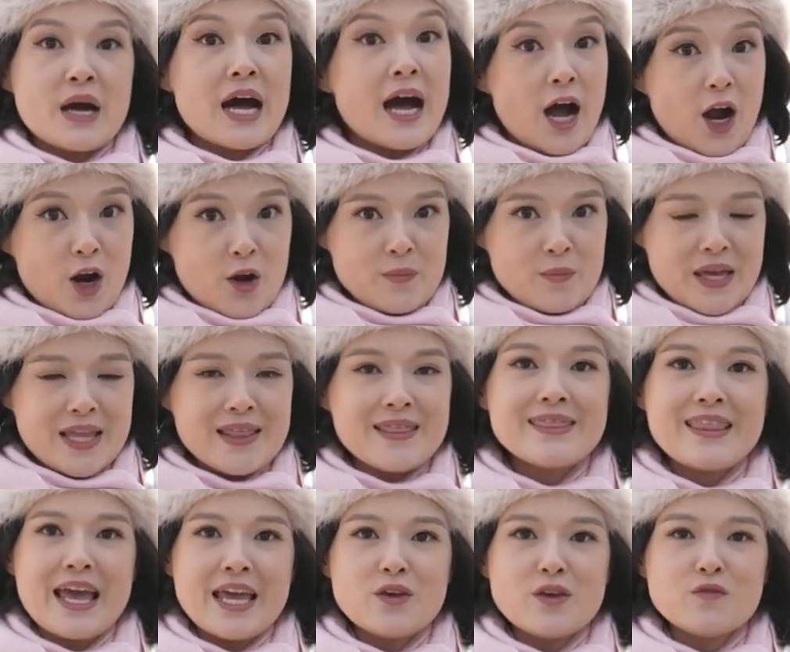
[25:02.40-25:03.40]
Harbin.
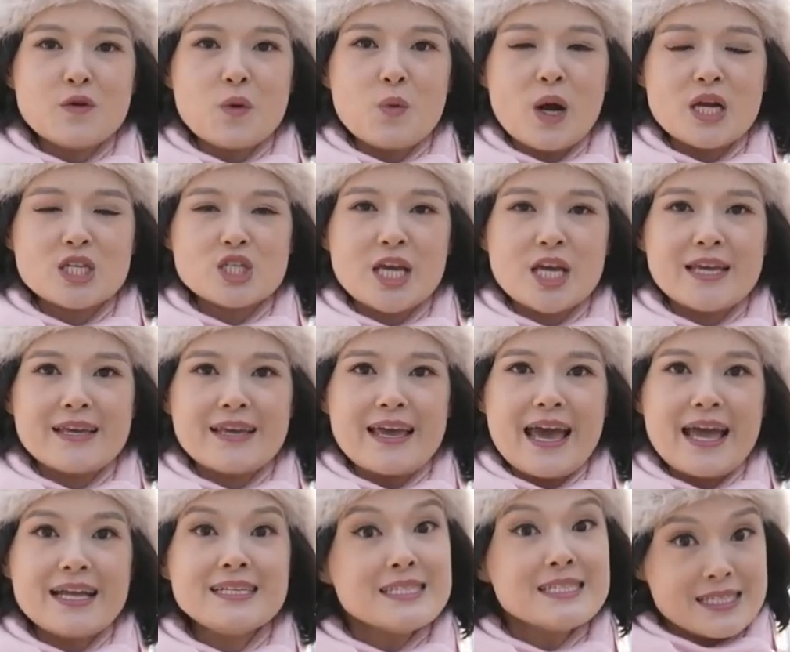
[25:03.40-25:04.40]
Thank you for watching
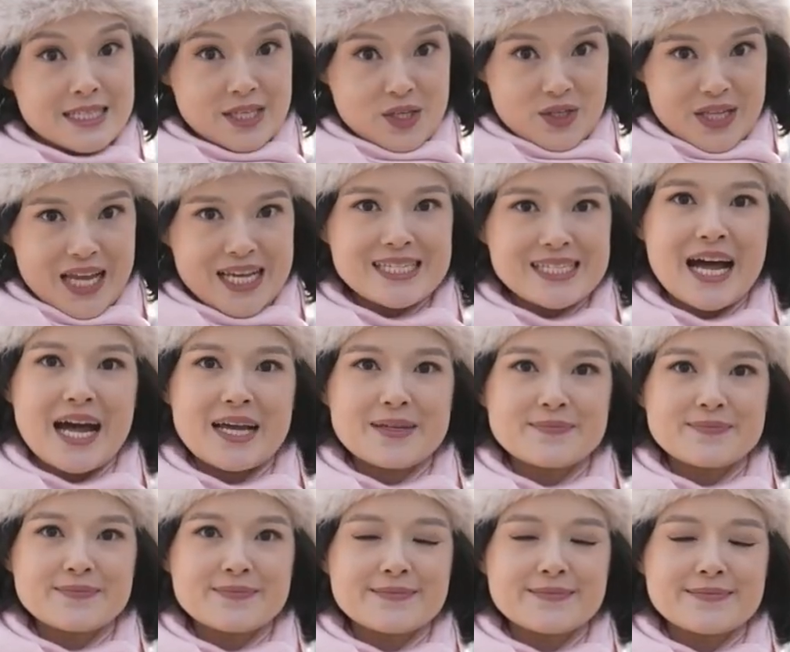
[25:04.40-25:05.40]
and see you next
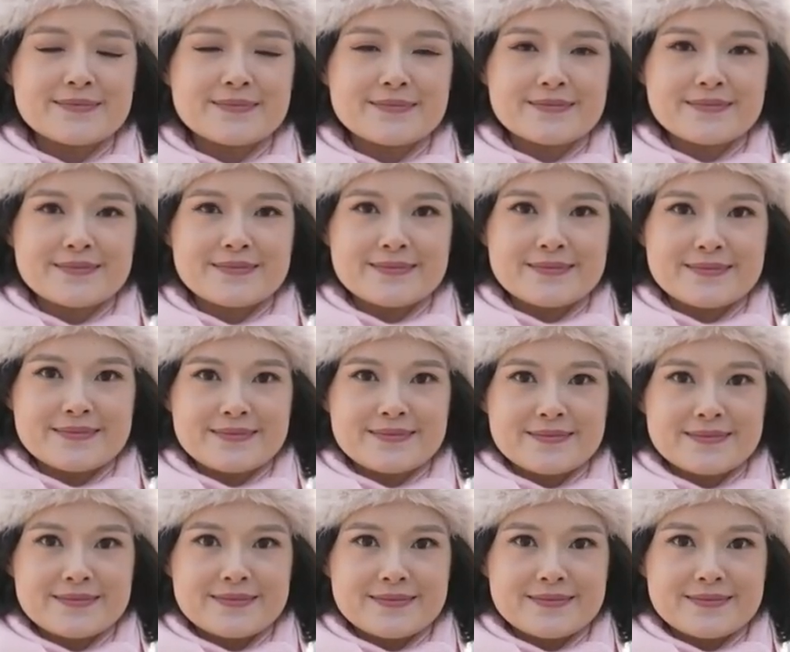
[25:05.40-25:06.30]
time.